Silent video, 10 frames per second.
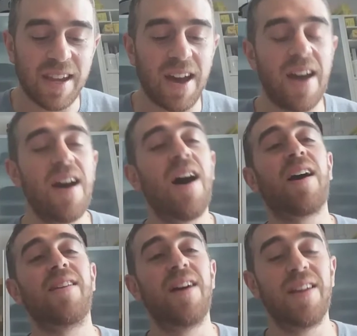ze haya
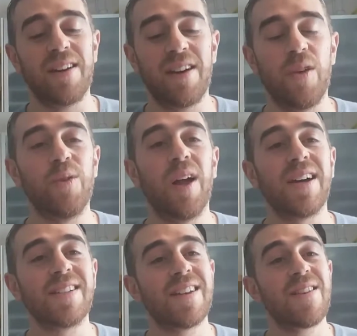hachana
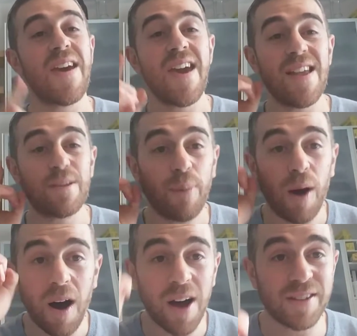legeula. He says, it's
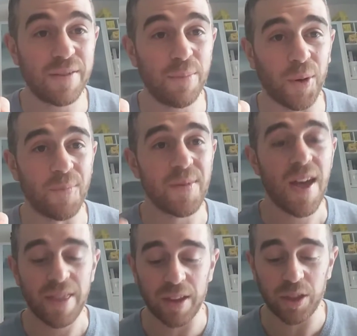possible
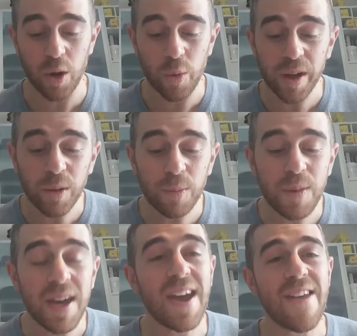that there will
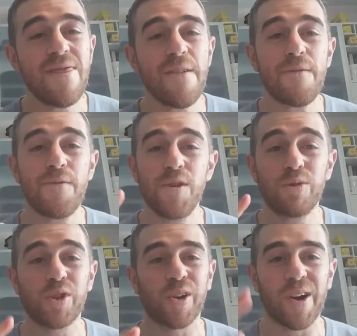be in the
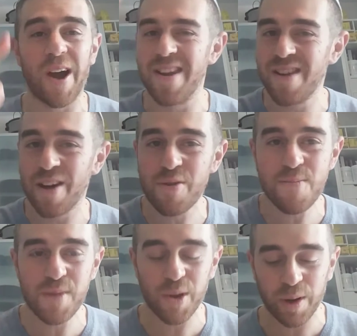future
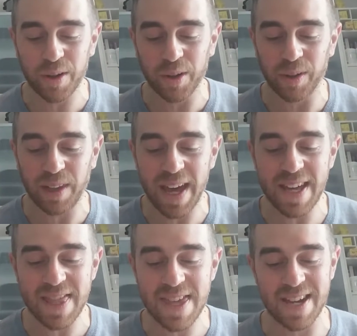another miracle
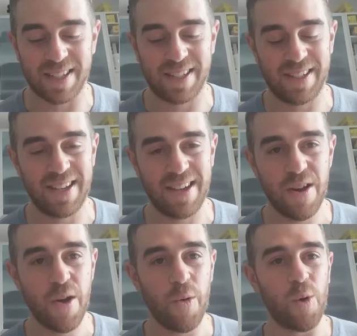like this,
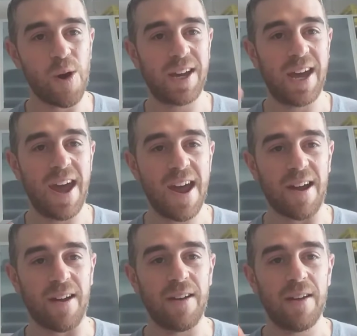where a
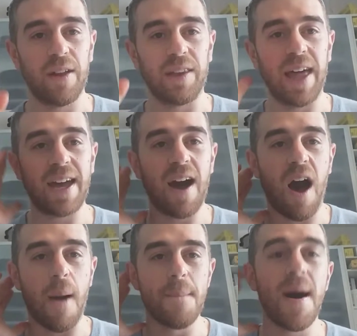king like
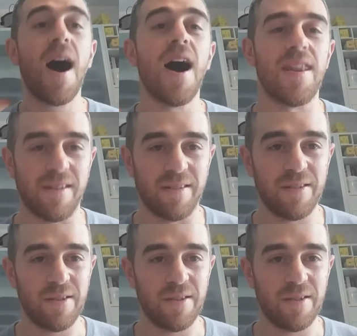Haman